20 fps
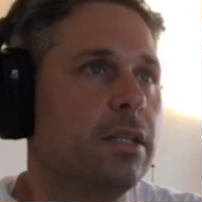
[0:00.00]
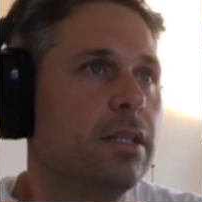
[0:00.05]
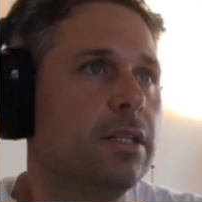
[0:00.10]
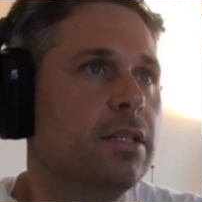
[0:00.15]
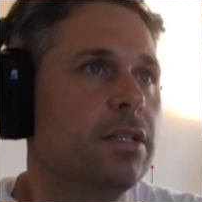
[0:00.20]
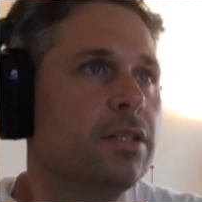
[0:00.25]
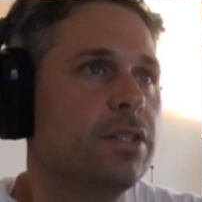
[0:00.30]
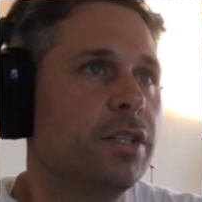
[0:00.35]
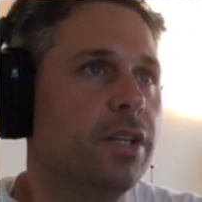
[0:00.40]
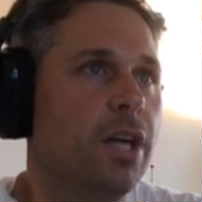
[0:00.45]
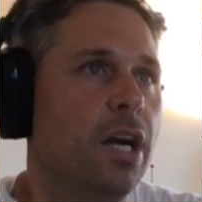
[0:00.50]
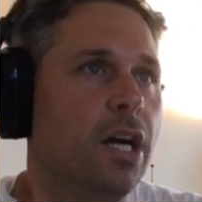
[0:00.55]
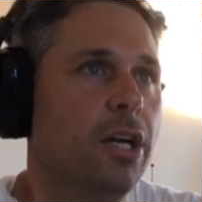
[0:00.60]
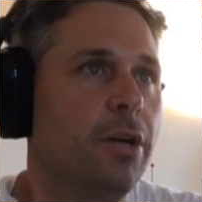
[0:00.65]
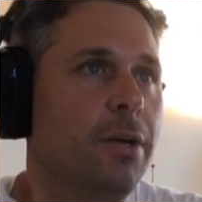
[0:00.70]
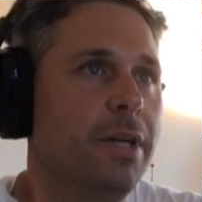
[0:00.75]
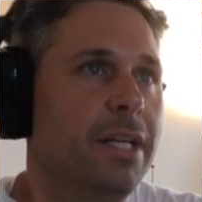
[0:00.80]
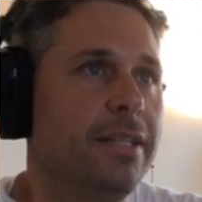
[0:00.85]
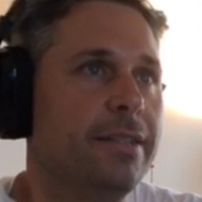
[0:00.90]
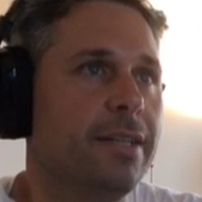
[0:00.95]
Chicago
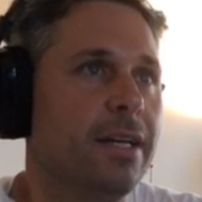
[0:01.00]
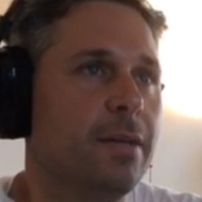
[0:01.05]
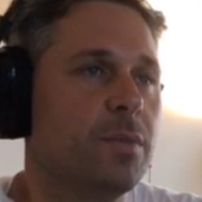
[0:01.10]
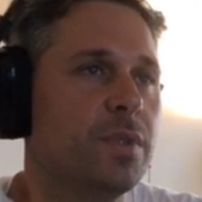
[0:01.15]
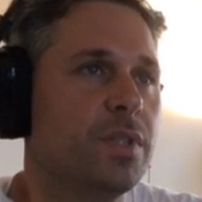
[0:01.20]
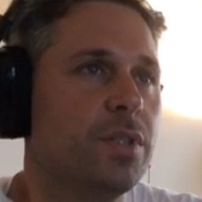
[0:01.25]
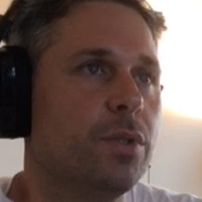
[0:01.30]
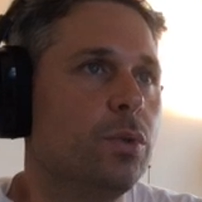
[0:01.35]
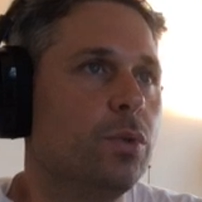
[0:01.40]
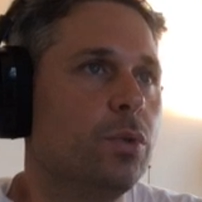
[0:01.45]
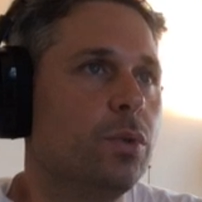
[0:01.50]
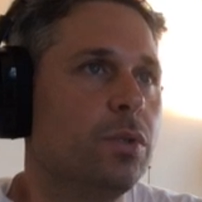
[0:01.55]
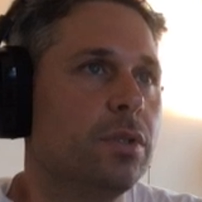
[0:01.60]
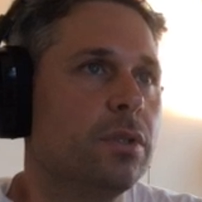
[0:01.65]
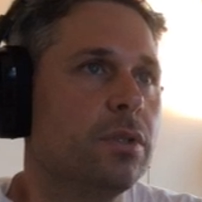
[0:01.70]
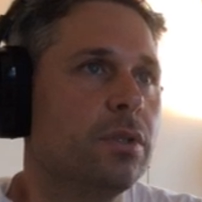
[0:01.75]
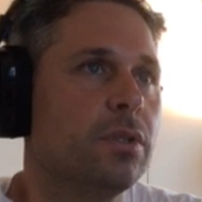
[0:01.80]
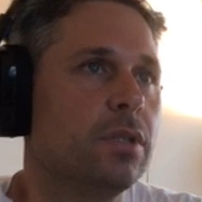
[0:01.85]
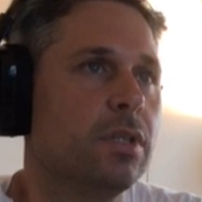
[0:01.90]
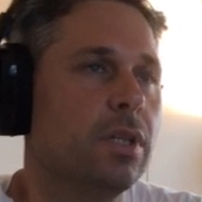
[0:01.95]
anytime soon.
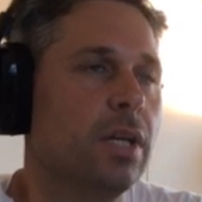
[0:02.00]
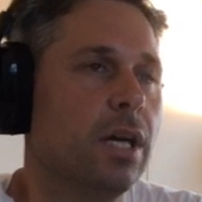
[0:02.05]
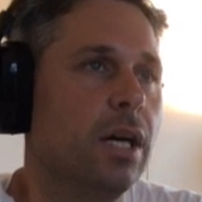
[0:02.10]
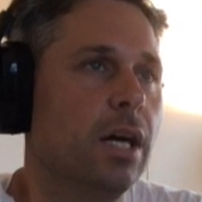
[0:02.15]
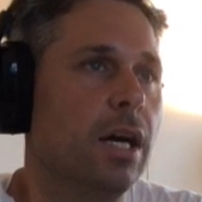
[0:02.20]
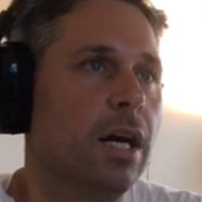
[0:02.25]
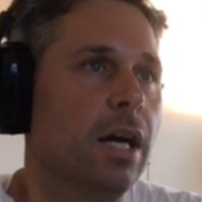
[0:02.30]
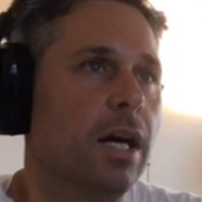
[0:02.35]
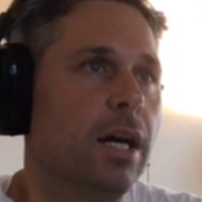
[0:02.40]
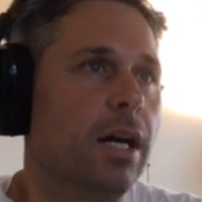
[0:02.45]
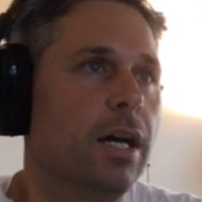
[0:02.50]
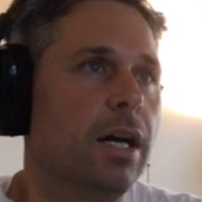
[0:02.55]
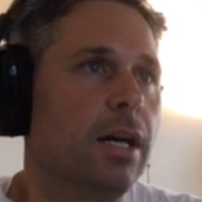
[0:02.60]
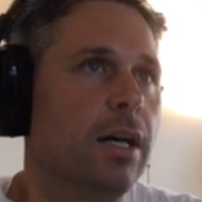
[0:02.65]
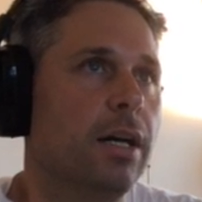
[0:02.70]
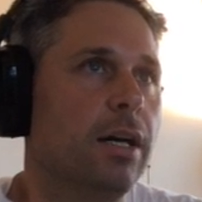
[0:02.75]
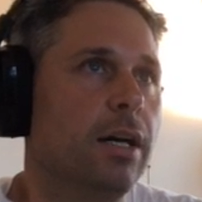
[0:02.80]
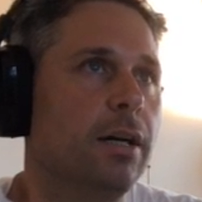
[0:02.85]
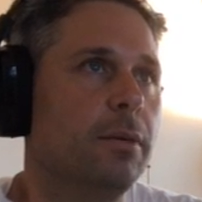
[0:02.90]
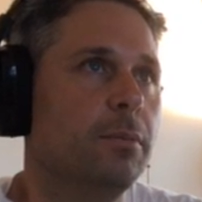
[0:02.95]

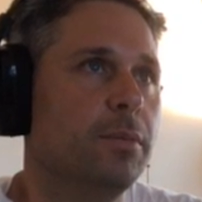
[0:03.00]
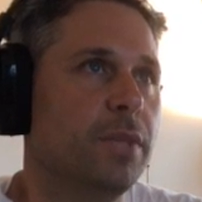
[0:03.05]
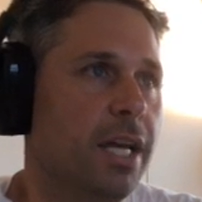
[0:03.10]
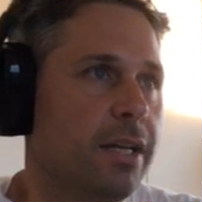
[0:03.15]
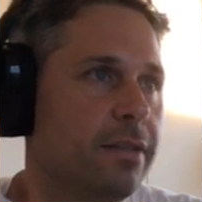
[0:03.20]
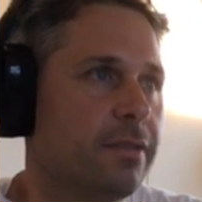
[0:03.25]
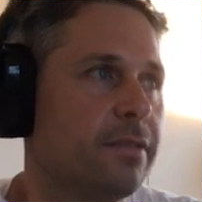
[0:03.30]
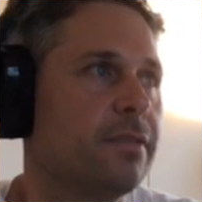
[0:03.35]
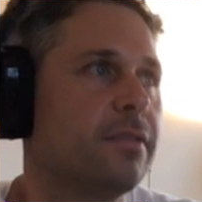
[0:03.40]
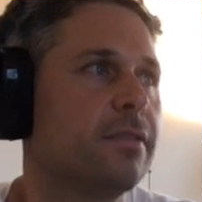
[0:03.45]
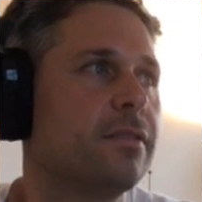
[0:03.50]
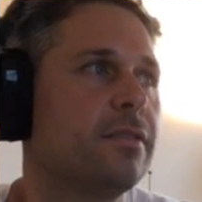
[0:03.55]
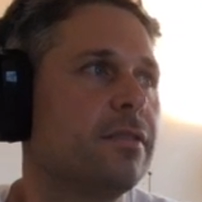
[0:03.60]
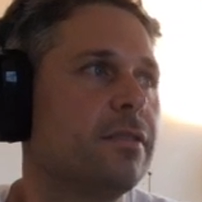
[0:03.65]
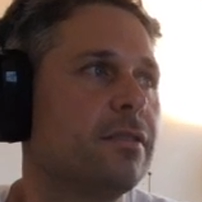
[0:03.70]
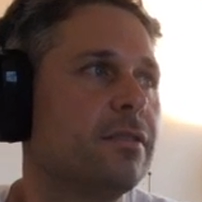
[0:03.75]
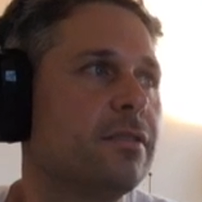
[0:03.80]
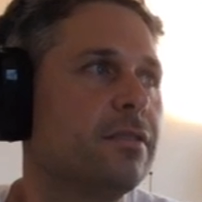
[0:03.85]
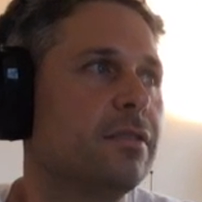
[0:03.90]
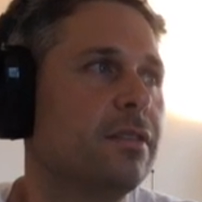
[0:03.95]
Yes.
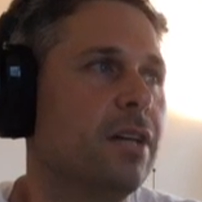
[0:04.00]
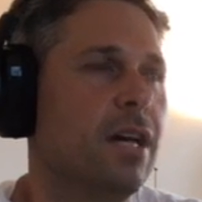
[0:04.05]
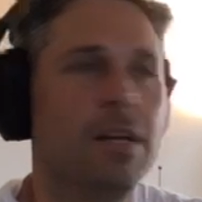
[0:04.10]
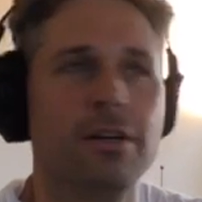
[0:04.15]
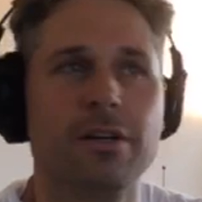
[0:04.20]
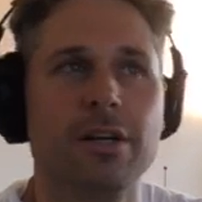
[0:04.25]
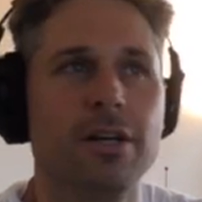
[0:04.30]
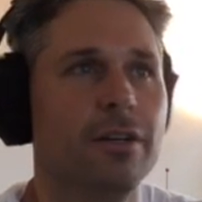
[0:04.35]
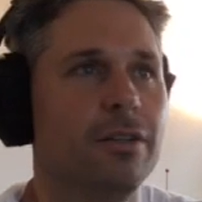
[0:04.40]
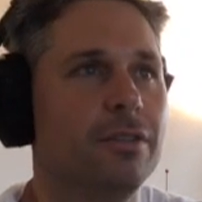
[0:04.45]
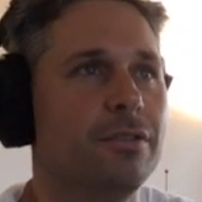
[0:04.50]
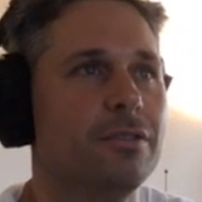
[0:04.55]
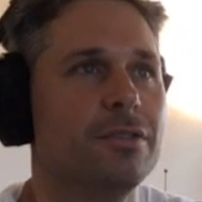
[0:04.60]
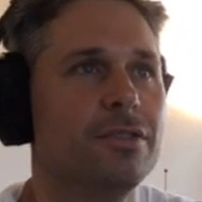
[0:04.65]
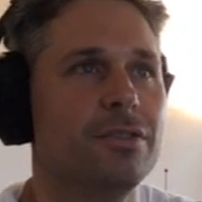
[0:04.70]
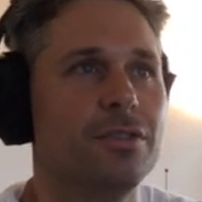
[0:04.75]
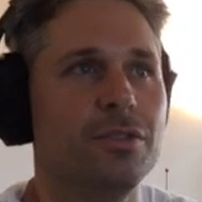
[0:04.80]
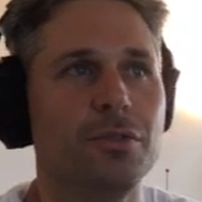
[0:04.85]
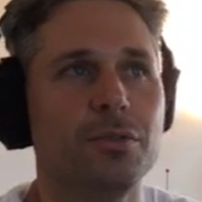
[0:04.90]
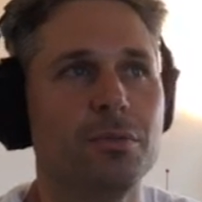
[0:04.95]
I don't know.
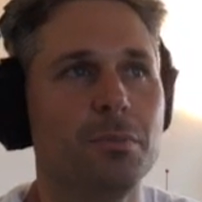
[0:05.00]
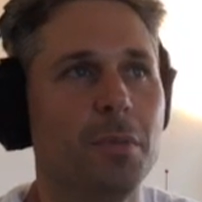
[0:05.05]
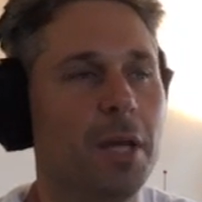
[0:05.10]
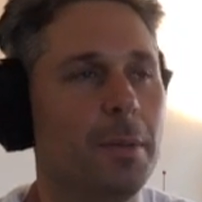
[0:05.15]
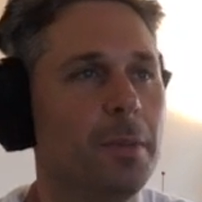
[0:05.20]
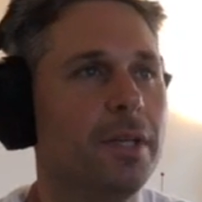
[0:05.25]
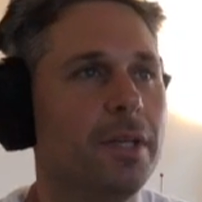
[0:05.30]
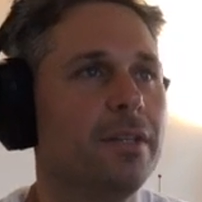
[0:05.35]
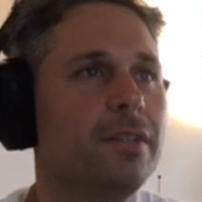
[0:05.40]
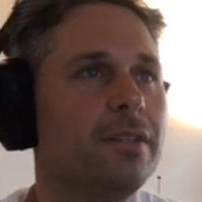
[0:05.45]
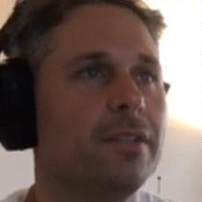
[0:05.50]
Soon, maybe.